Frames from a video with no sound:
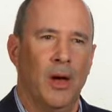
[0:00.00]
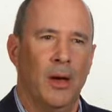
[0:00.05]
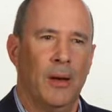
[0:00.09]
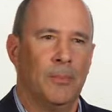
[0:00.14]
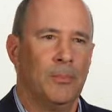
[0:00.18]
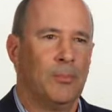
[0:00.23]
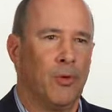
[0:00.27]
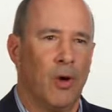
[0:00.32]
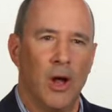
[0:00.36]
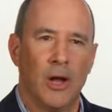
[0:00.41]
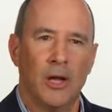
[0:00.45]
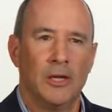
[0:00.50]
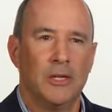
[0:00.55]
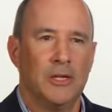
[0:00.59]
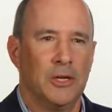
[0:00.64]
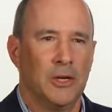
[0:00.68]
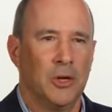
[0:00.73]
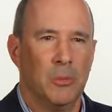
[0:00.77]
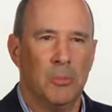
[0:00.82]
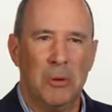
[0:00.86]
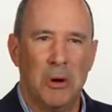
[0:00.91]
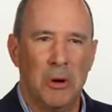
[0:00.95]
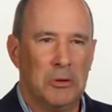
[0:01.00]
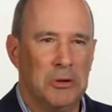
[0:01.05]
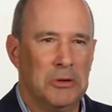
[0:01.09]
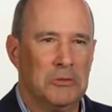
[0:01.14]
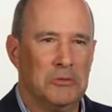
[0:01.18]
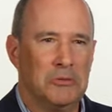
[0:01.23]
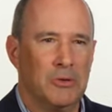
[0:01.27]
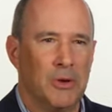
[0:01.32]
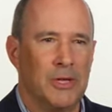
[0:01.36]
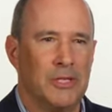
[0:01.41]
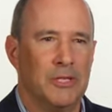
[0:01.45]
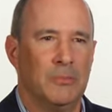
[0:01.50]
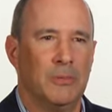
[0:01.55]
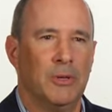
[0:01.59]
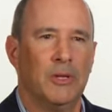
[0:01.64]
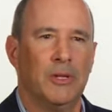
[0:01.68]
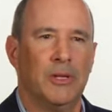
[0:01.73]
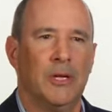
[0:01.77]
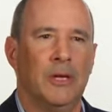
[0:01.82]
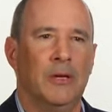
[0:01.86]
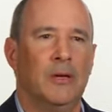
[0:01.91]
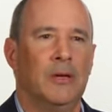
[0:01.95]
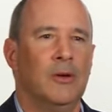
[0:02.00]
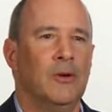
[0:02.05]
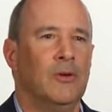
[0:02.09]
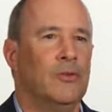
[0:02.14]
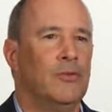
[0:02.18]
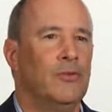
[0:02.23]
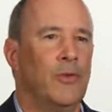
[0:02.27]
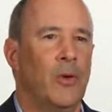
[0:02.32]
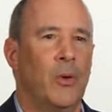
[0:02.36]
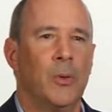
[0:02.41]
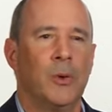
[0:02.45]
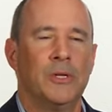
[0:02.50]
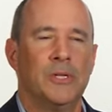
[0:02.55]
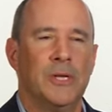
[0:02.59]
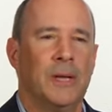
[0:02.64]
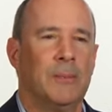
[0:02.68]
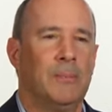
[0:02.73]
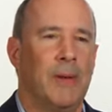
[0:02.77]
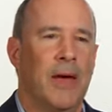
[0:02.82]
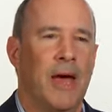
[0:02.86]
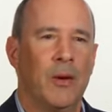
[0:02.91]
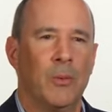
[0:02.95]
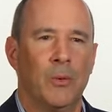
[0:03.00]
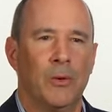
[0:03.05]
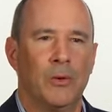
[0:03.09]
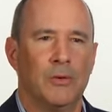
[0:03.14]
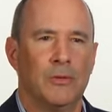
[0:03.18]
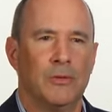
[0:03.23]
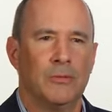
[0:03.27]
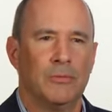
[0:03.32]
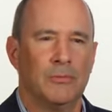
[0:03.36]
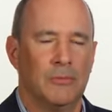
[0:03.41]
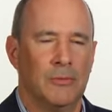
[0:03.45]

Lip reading: product and component traceability, forwards and backwards.